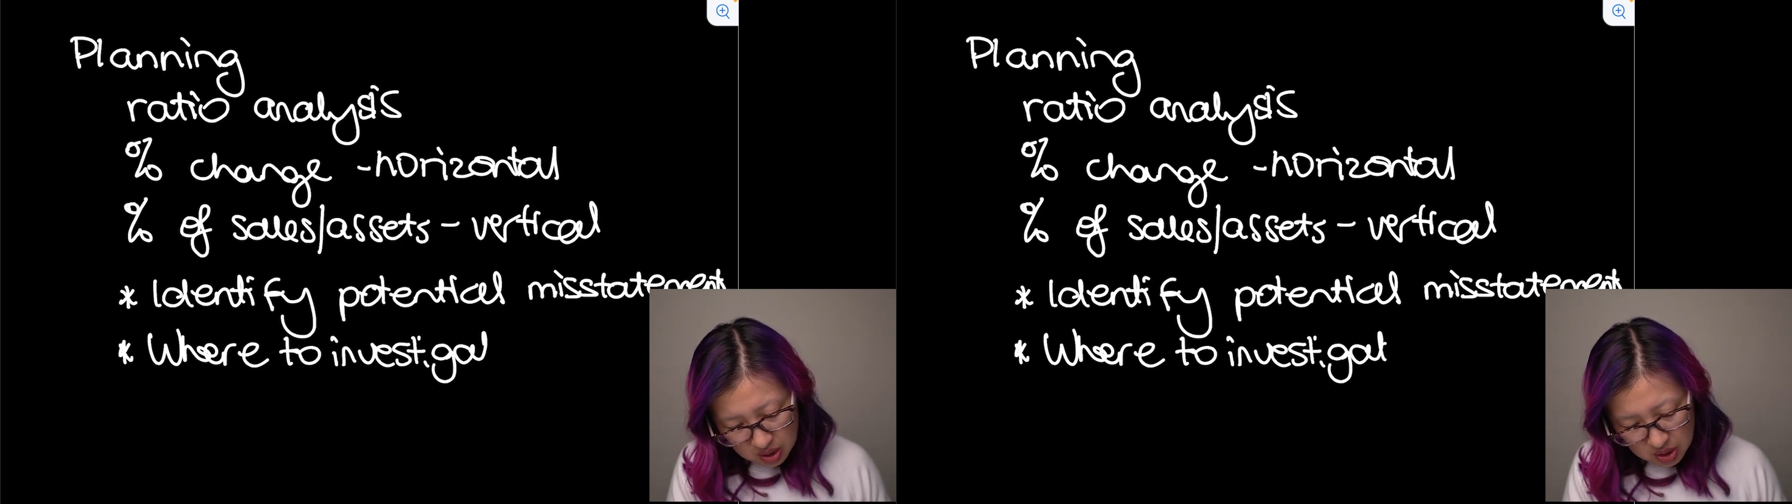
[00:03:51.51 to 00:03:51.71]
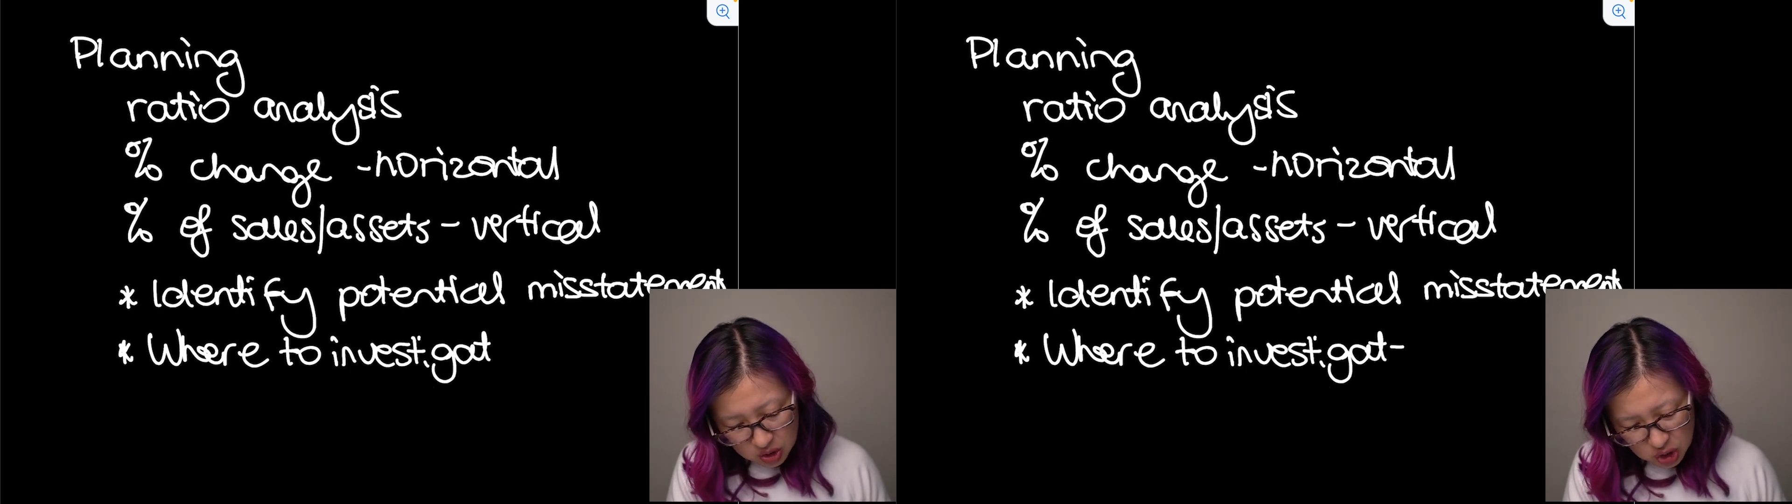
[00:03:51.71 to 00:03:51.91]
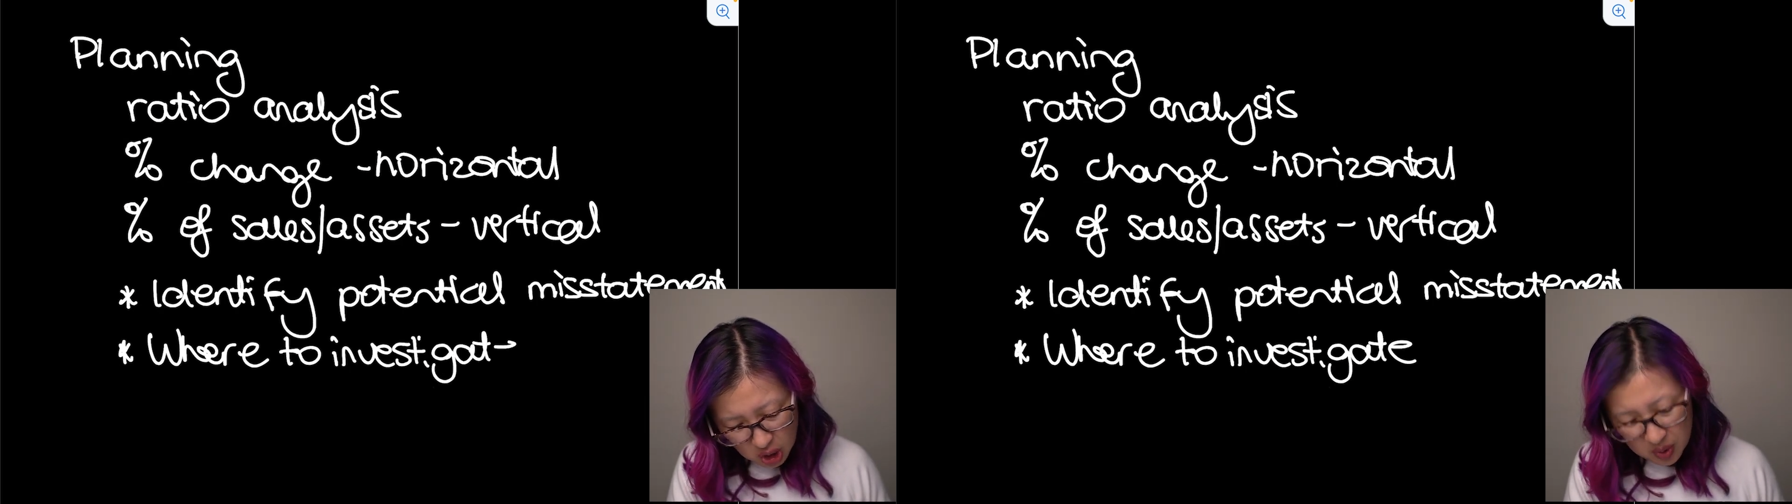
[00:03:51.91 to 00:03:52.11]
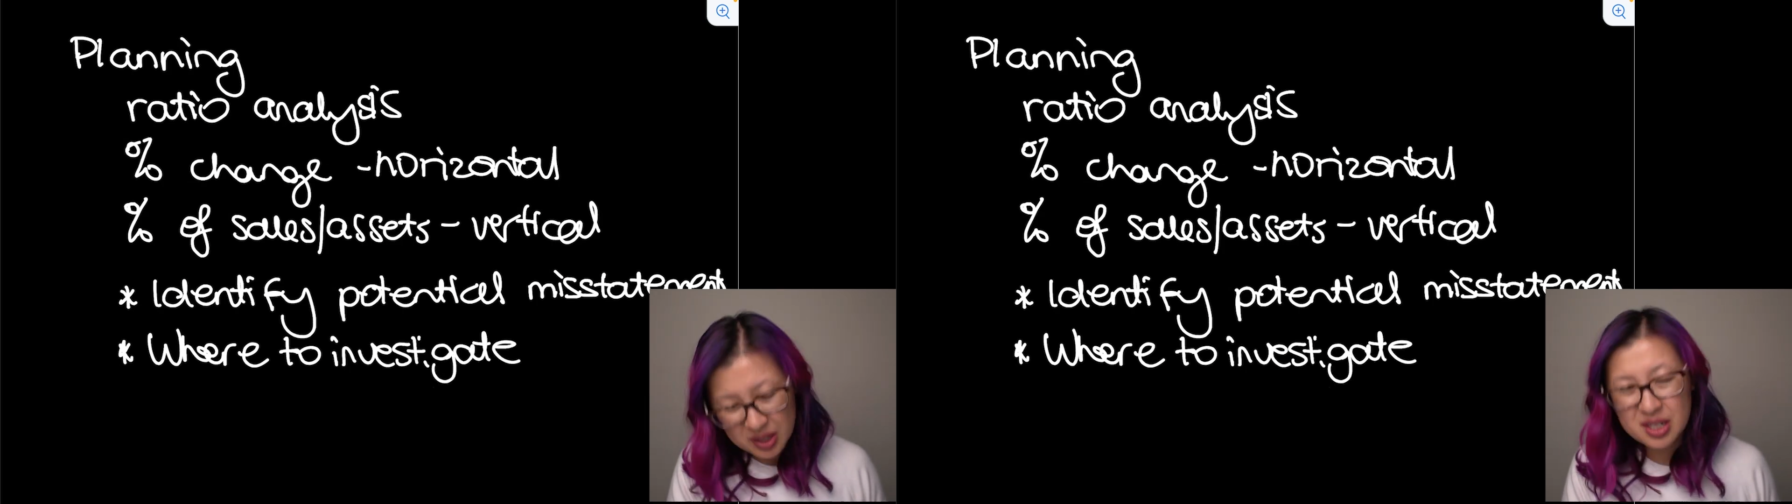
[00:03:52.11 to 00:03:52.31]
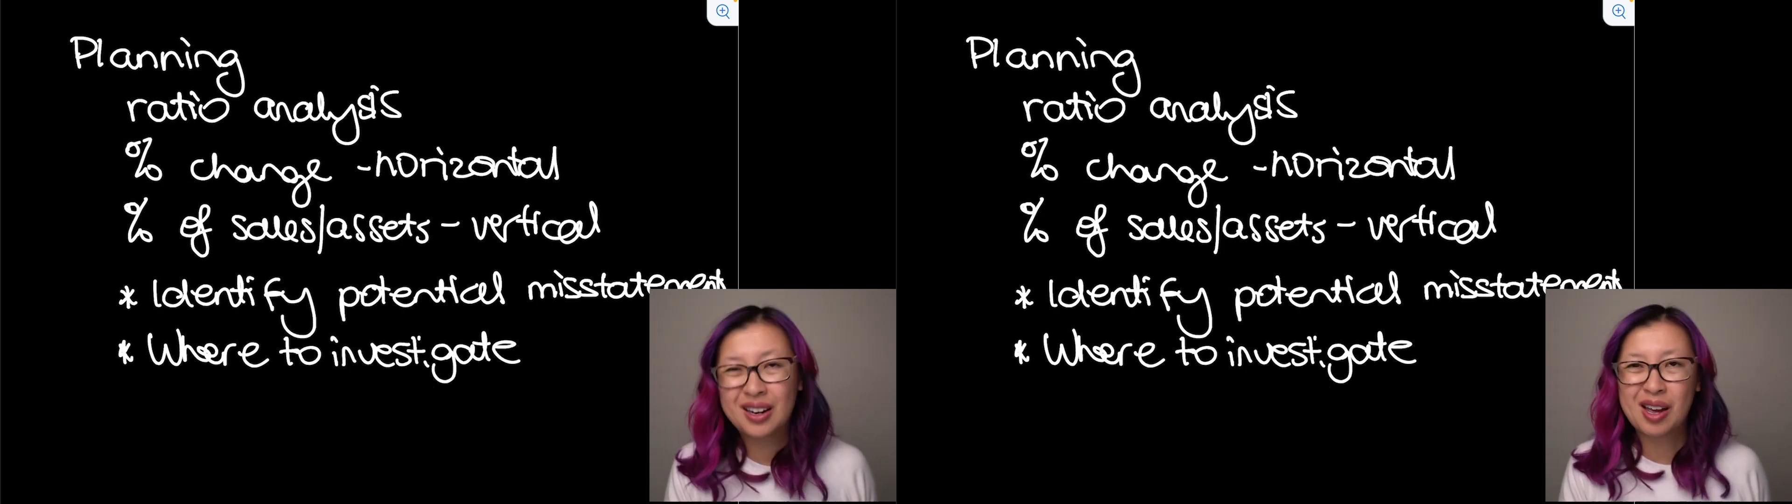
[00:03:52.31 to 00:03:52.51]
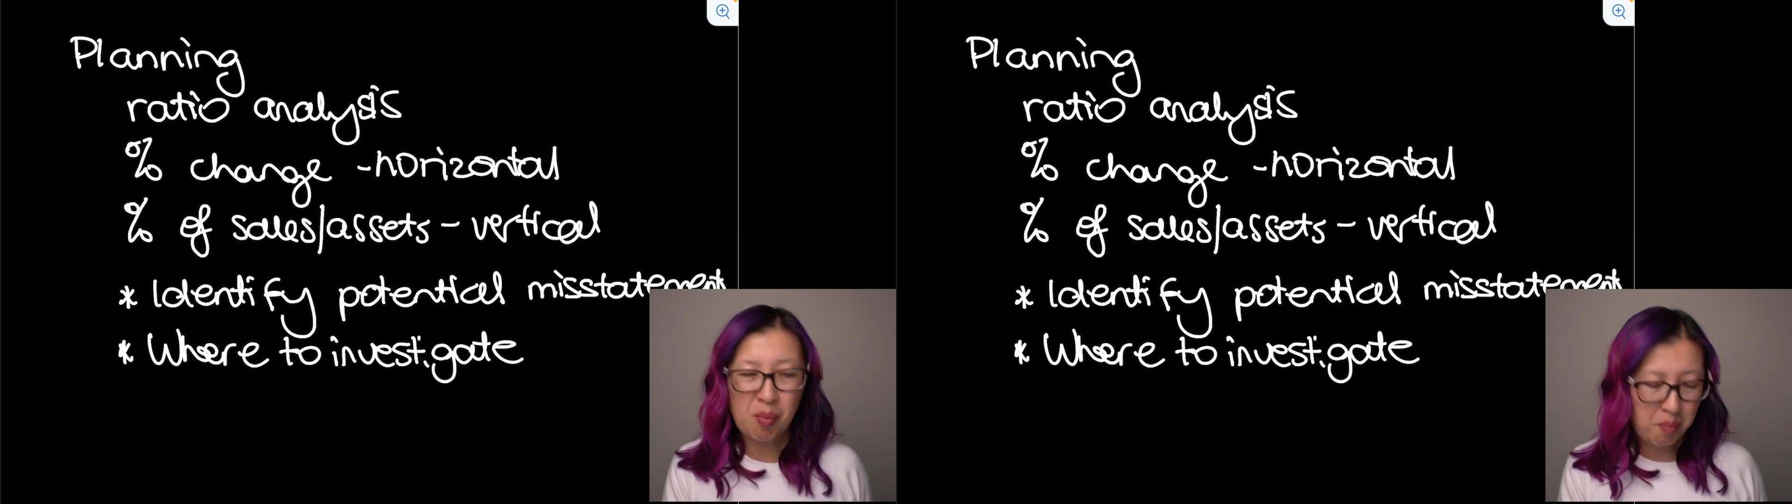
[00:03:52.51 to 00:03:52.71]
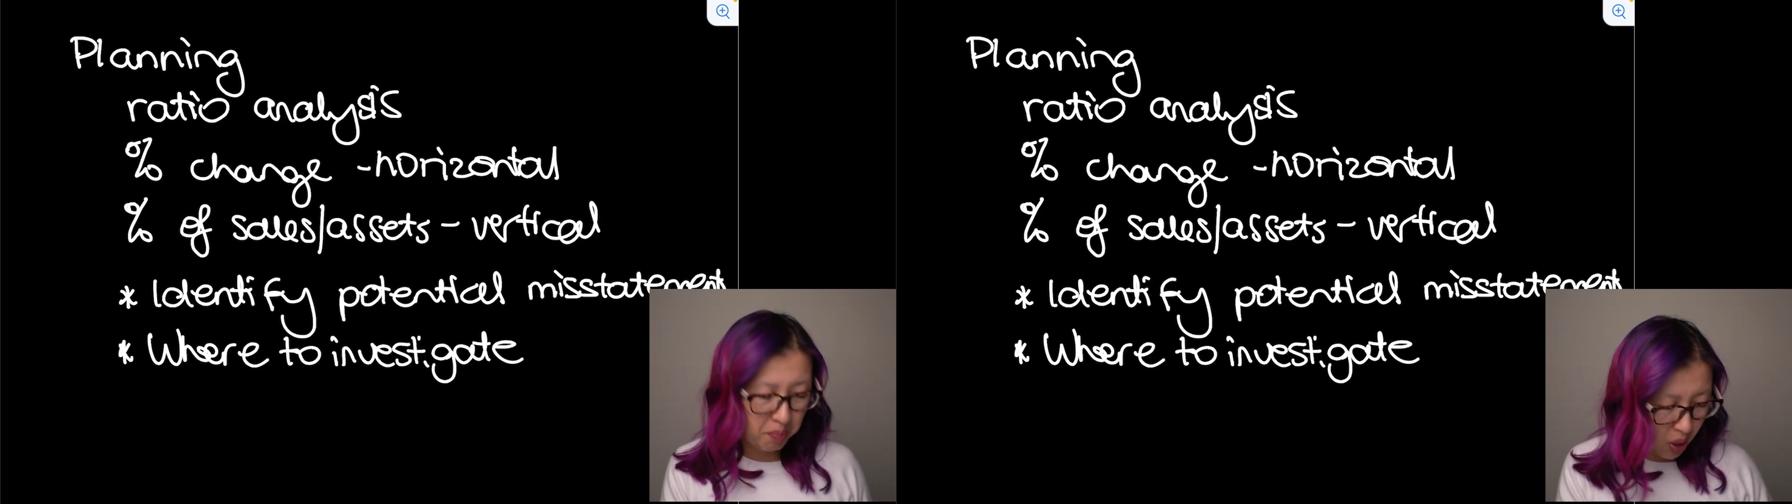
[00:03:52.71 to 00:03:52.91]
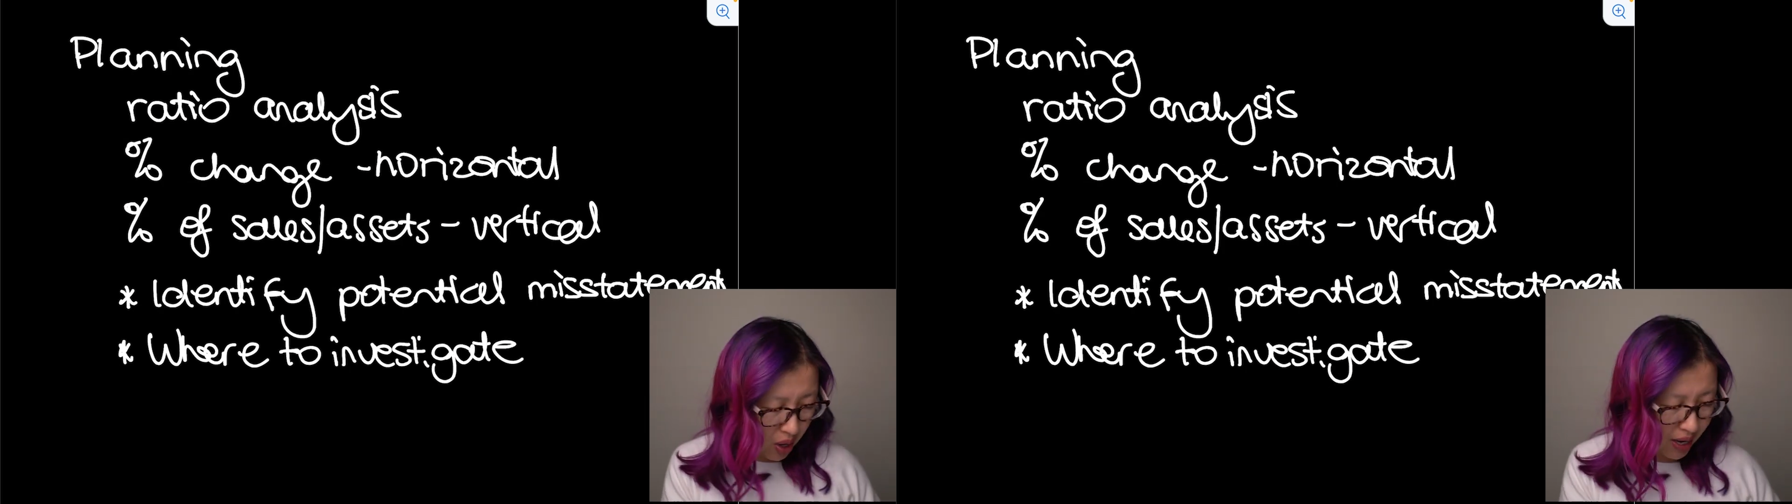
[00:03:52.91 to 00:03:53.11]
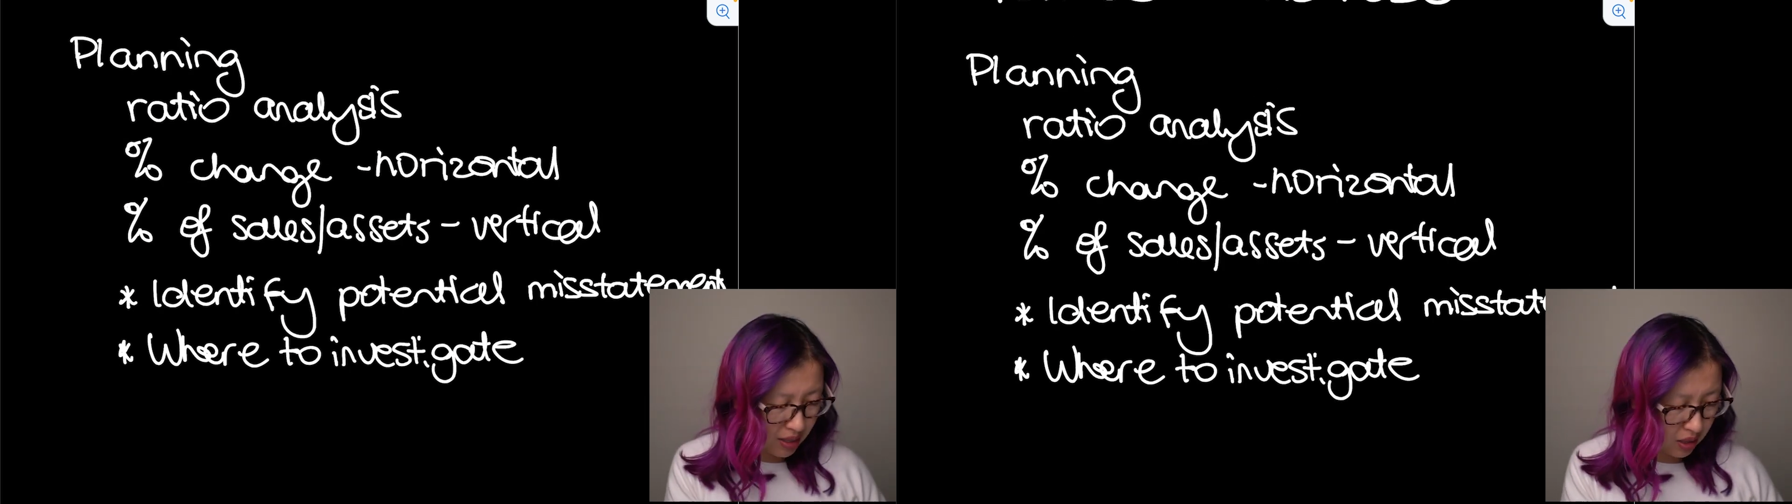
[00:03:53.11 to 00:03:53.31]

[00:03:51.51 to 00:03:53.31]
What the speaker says: you're going to combine